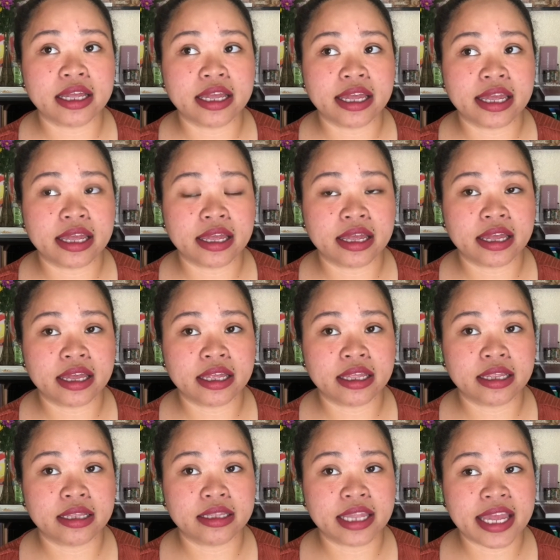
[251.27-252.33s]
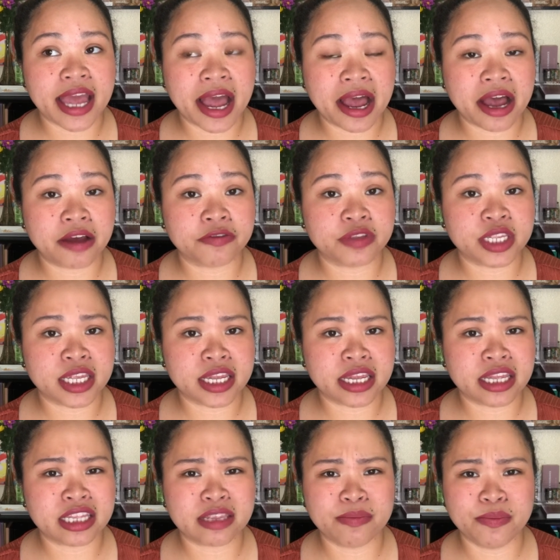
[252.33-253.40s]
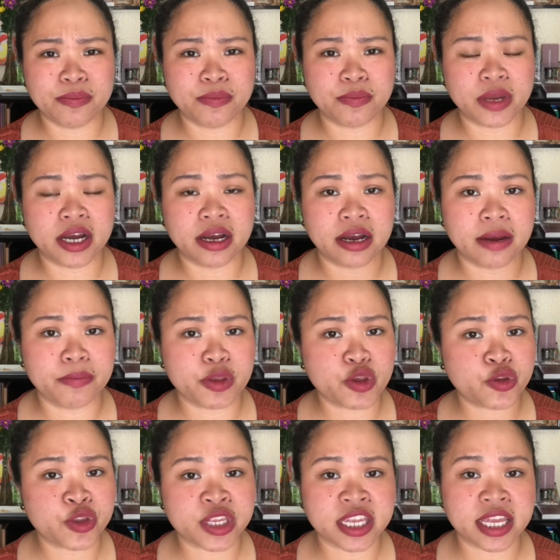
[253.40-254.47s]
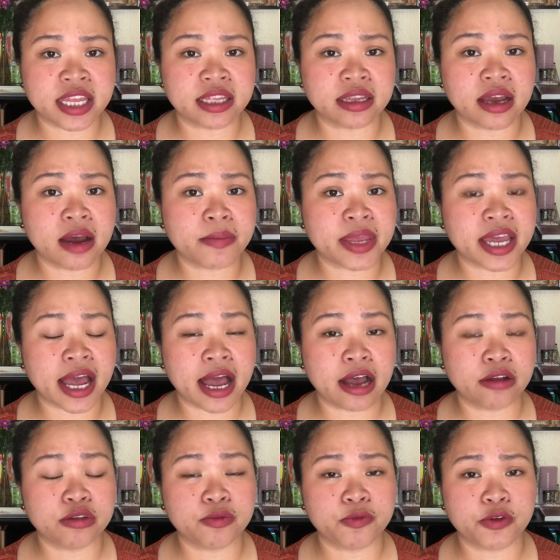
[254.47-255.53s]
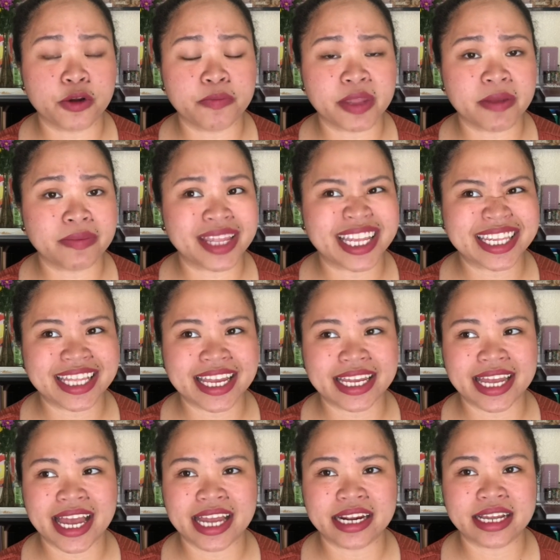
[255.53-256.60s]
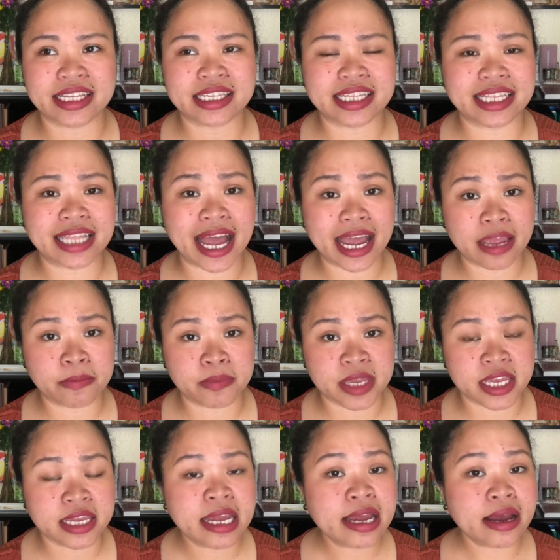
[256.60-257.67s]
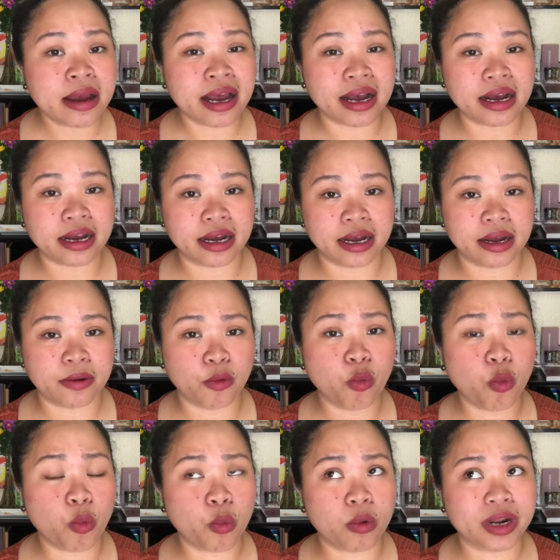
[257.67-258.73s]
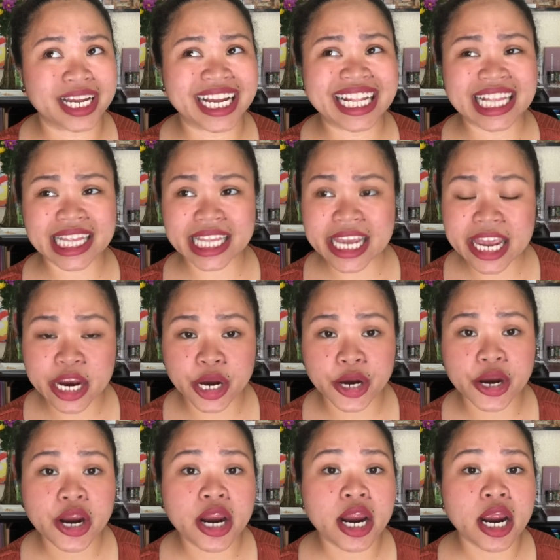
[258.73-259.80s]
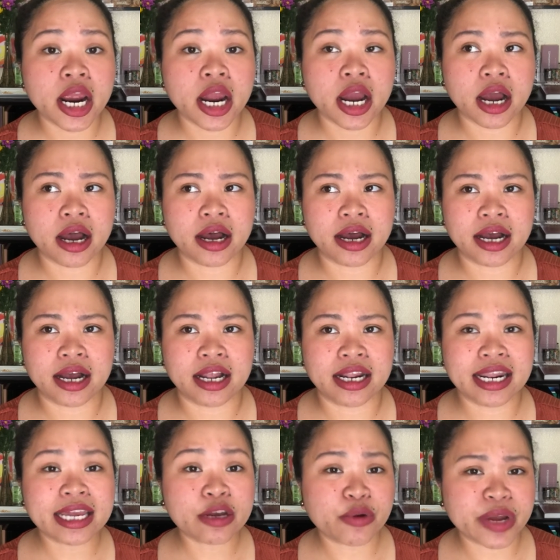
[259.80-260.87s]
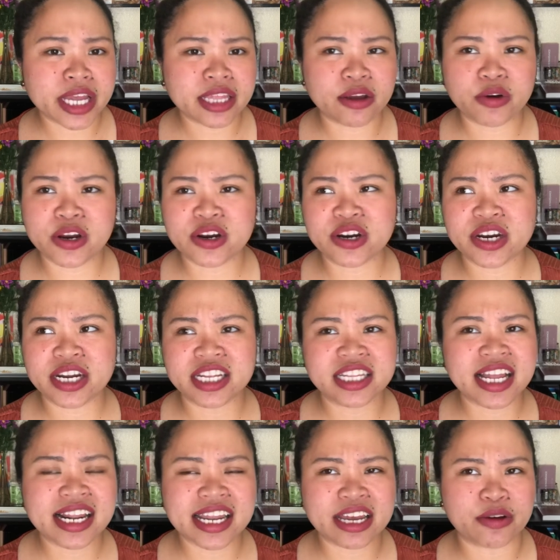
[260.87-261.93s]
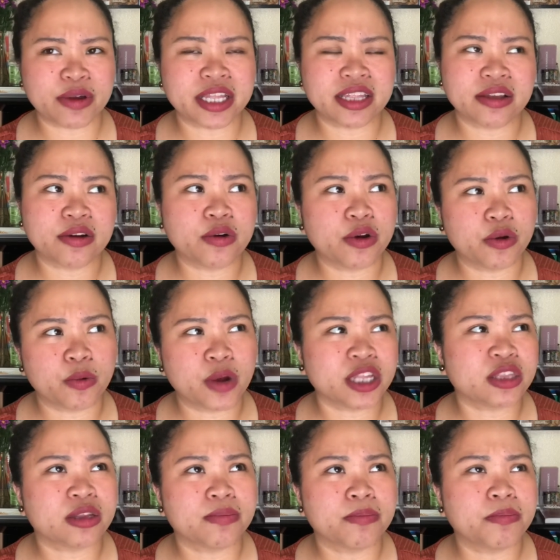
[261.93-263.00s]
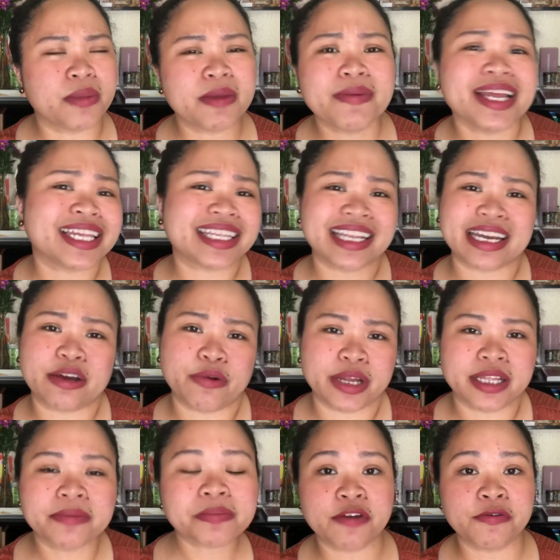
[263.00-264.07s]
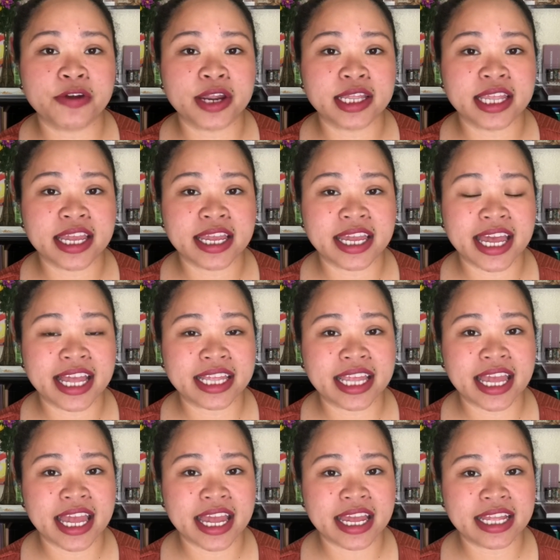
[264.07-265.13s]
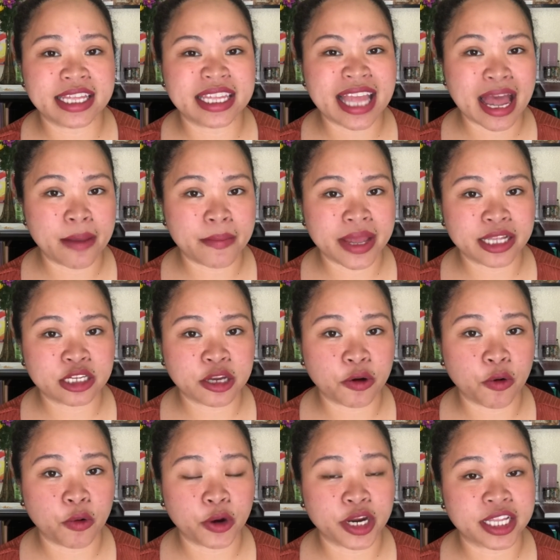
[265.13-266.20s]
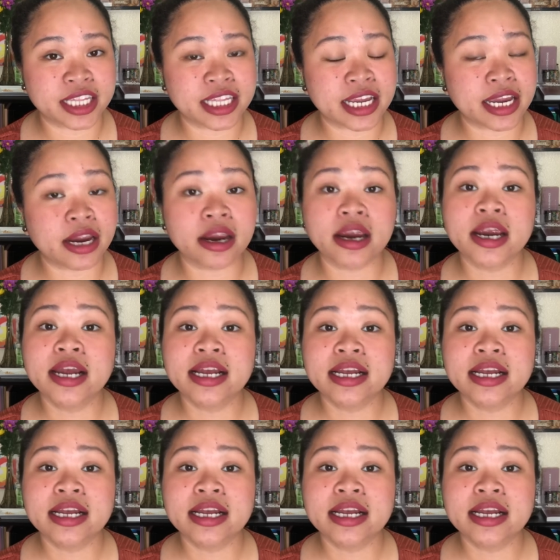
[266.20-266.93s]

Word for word: uh, they have this uh, mucin coming out from them. It's like kind of slimy, uh, clear uh, liquid or it's not liquid or what, maybe it's liquid. Whenever they get a damage or their